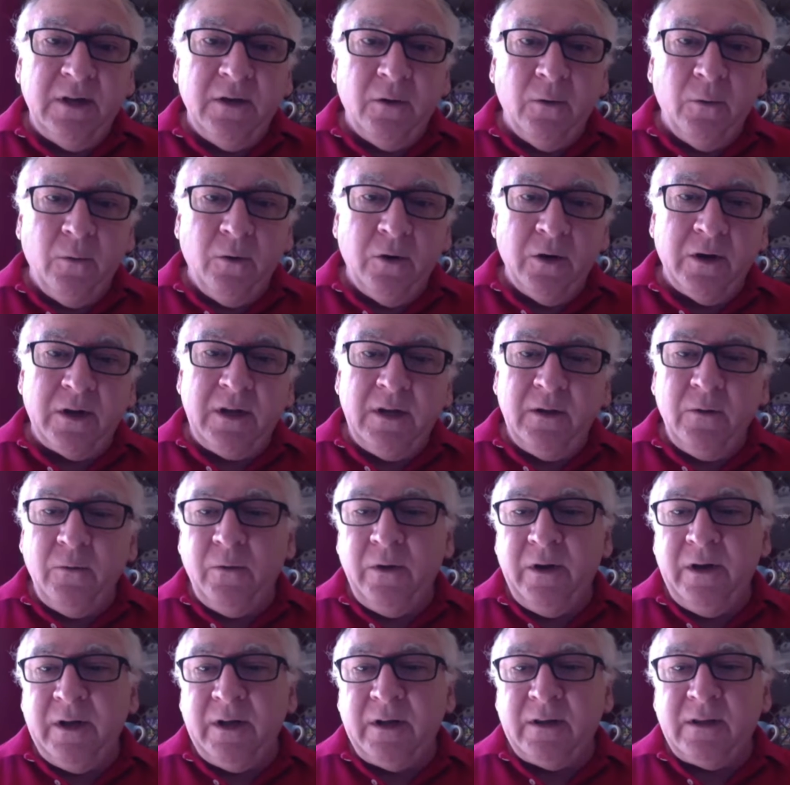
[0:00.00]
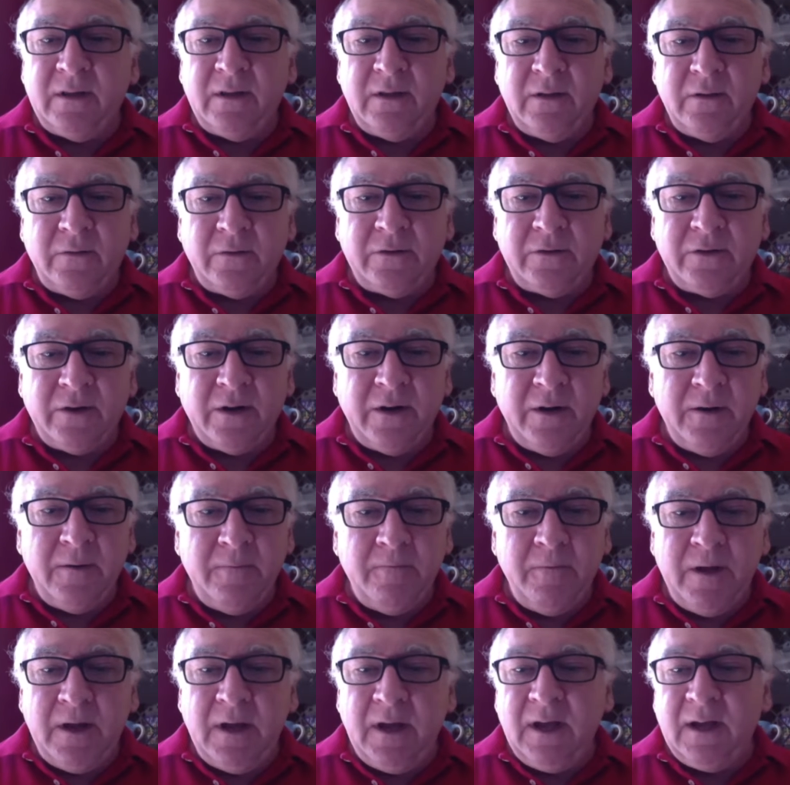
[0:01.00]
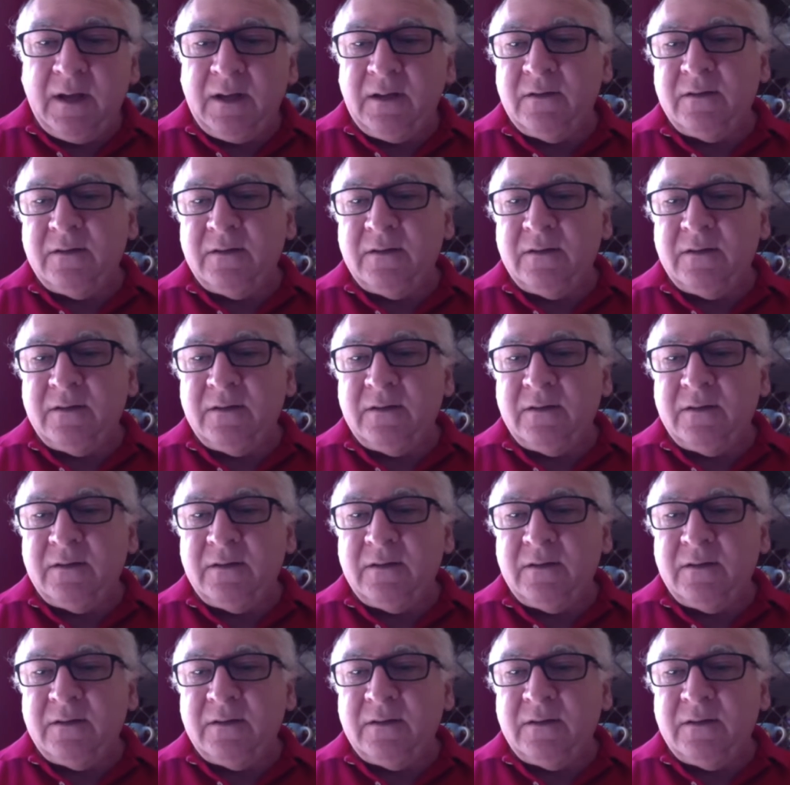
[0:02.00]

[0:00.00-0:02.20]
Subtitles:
or working with or trying to make.